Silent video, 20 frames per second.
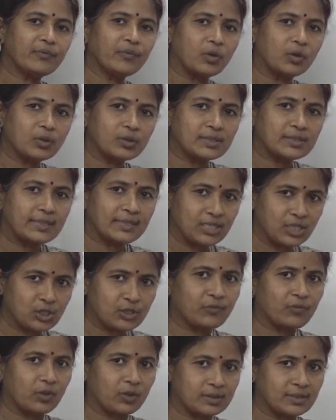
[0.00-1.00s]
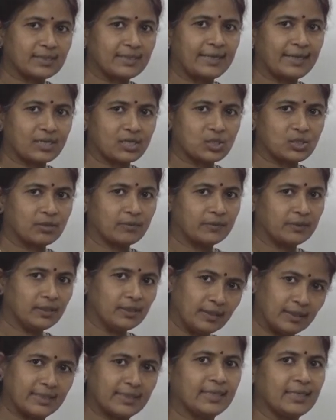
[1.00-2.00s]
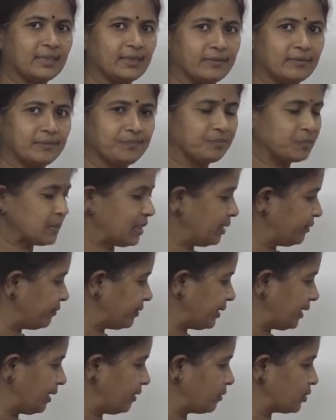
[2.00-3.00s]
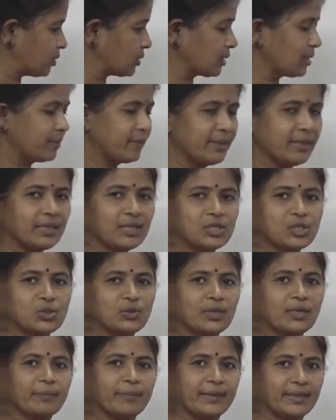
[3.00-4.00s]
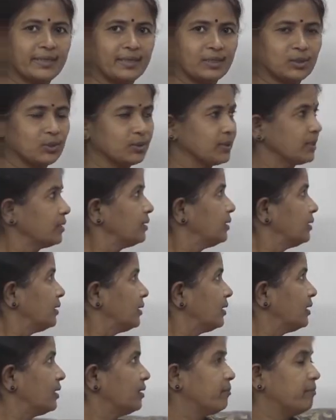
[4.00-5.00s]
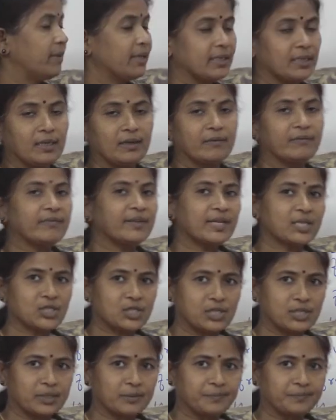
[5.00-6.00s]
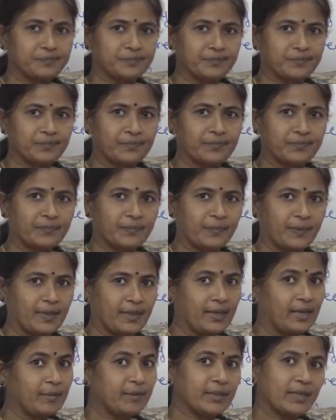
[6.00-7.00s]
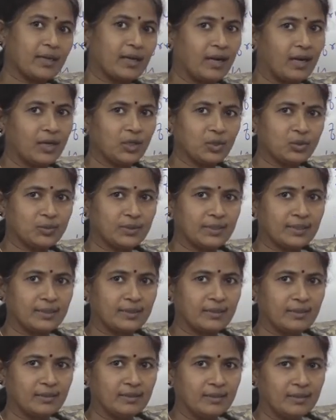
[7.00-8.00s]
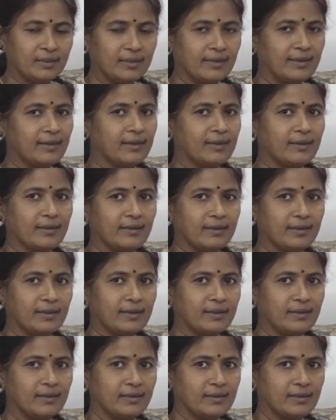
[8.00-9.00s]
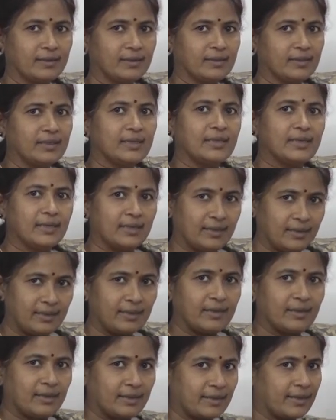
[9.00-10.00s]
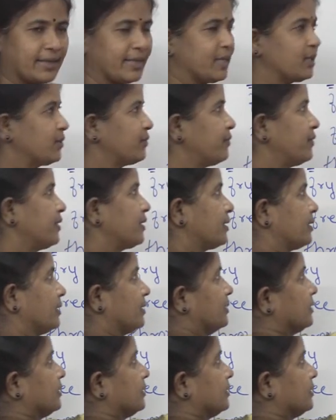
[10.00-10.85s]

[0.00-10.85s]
follows the ish follows the direction of the curve. F ila veltundi kabatti ish kuda paiki veltundi. But fresh. Aniki aaru kundi kada. Ella rayali. Right for.